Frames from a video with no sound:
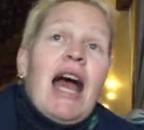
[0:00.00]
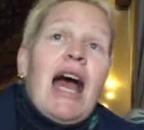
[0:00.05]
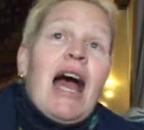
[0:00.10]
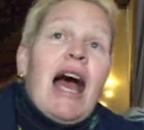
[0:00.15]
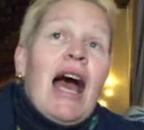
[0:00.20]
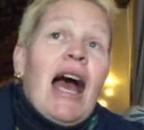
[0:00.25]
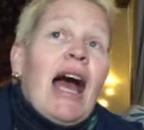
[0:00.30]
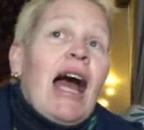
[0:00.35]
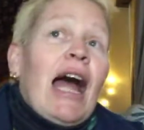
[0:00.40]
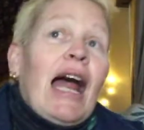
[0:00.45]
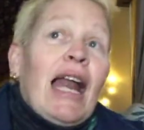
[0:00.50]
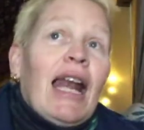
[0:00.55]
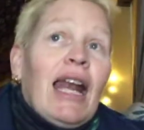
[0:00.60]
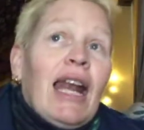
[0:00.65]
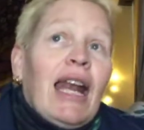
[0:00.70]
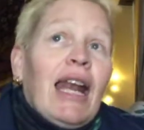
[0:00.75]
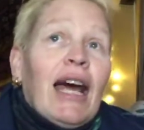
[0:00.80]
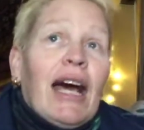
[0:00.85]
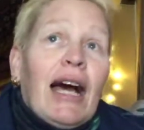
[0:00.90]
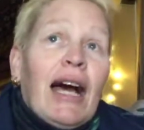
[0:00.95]

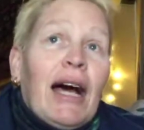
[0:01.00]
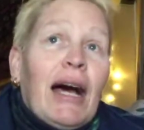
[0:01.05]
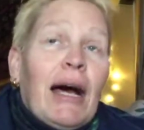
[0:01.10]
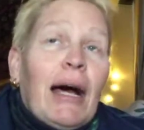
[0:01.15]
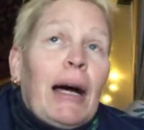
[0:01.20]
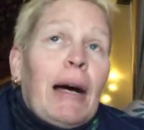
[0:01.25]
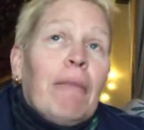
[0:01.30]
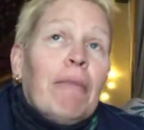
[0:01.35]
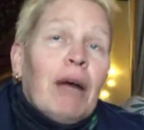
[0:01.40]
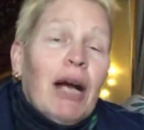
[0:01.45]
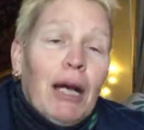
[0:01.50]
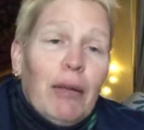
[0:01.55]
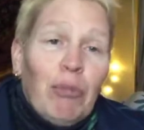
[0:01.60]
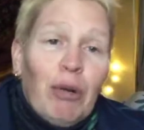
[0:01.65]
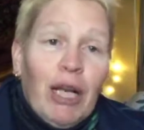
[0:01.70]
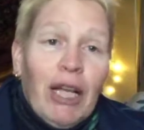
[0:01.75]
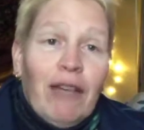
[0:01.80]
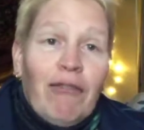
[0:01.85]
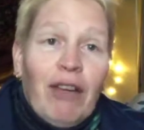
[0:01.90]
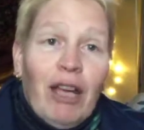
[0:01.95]
And I
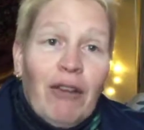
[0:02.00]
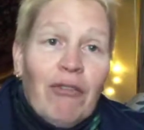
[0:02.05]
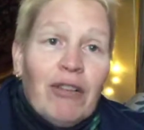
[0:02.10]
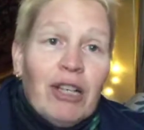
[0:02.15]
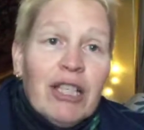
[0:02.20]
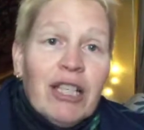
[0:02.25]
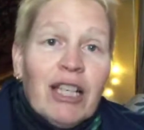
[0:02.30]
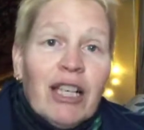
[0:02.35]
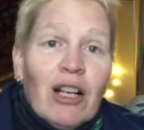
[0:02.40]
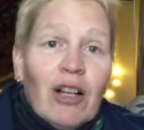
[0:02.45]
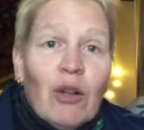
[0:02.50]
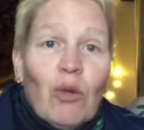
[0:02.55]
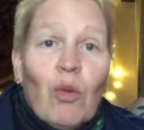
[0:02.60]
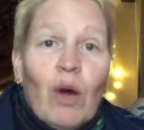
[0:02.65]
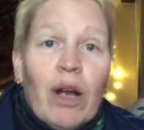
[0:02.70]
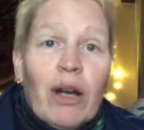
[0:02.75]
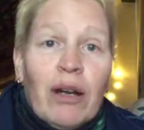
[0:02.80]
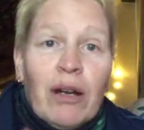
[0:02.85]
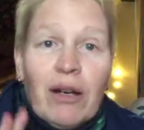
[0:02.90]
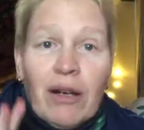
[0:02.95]
believe every single
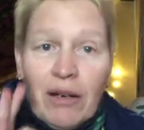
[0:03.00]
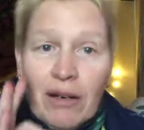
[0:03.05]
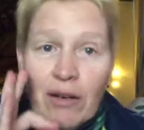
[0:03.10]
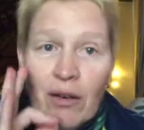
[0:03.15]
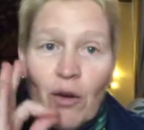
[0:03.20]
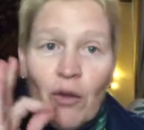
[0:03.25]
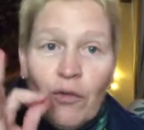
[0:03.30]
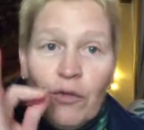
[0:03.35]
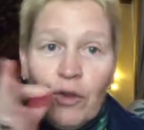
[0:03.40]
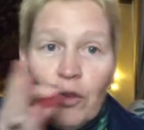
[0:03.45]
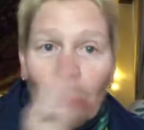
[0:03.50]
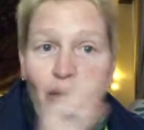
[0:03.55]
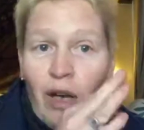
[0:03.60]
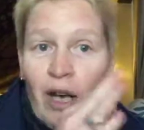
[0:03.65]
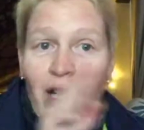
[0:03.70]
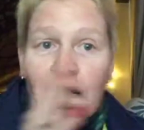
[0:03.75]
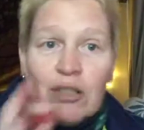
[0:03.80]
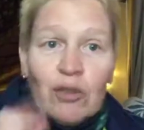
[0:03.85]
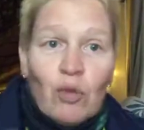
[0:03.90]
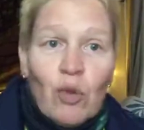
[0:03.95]
one of you
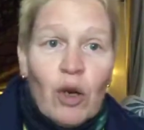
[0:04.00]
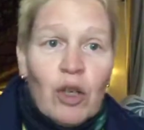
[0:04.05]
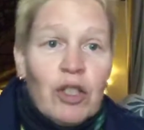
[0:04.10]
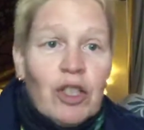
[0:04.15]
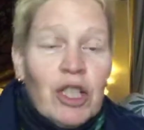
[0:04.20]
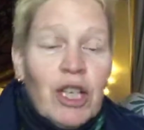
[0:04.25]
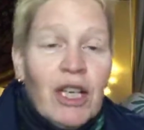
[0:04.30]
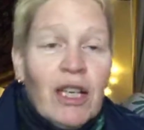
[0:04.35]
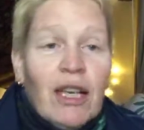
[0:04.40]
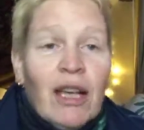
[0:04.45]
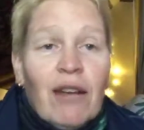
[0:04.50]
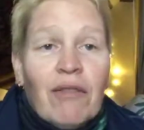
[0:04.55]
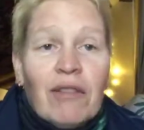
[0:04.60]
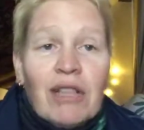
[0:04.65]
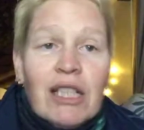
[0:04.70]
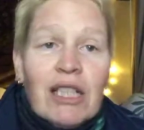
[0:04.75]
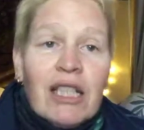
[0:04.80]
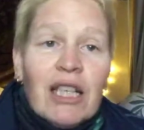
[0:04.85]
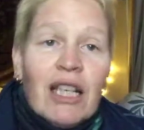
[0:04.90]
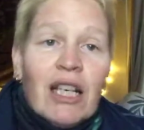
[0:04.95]
guys watching,
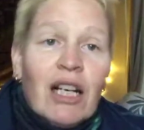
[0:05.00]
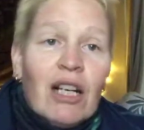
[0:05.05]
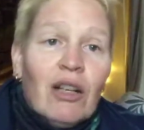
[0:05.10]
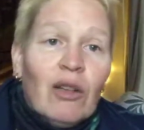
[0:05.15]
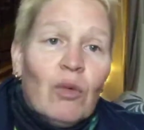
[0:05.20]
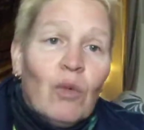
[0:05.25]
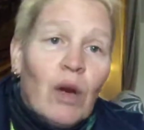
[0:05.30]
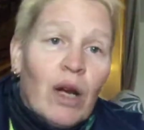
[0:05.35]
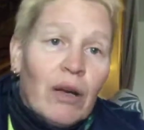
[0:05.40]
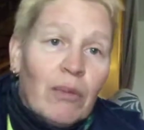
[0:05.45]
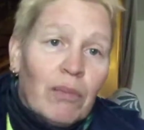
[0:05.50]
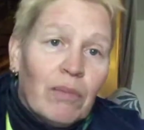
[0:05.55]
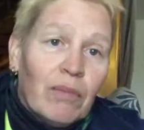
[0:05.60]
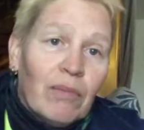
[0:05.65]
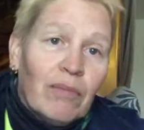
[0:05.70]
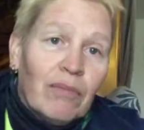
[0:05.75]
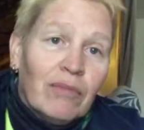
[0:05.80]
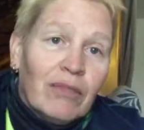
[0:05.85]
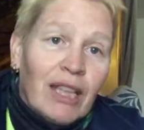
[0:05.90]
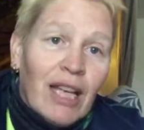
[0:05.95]
every single one
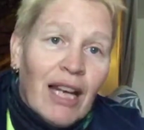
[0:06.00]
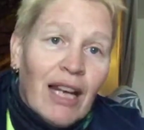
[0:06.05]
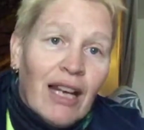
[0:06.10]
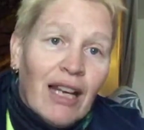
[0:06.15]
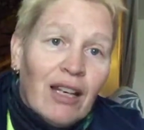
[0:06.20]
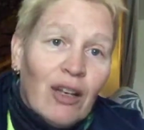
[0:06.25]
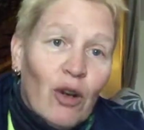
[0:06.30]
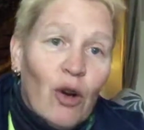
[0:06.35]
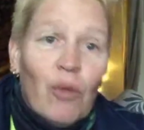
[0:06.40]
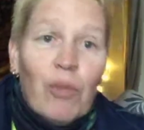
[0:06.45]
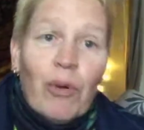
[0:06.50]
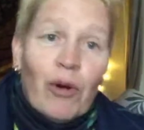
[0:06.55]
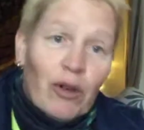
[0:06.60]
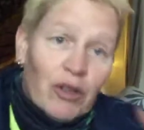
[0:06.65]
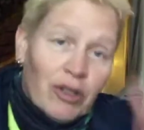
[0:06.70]
that I know,